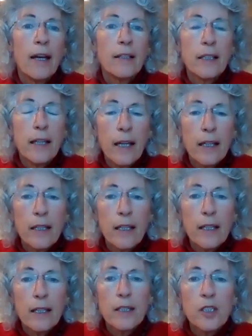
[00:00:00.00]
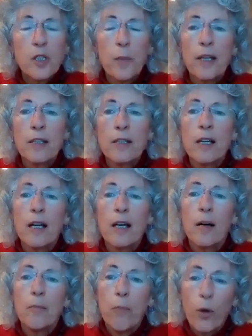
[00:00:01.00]
And again, he had spent
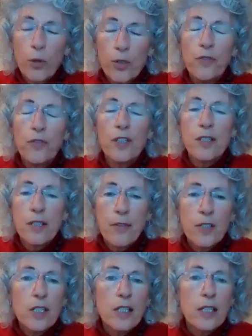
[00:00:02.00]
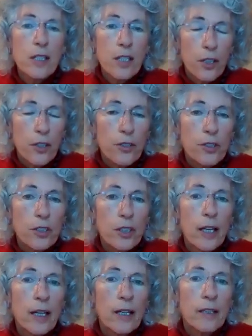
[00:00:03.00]
most of his 17 years
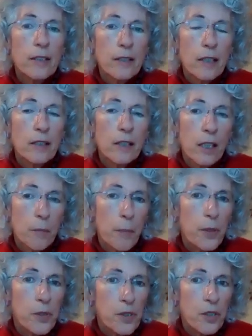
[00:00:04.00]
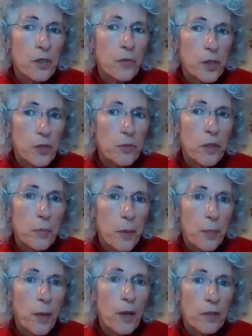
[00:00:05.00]
as a young person with
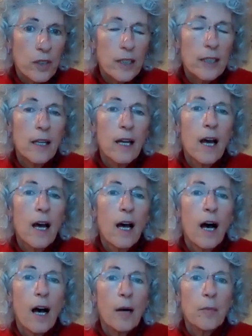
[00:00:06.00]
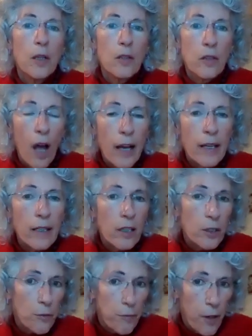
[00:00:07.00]
cerebral palsy, lying
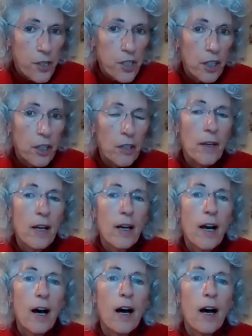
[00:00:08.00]
on a fascia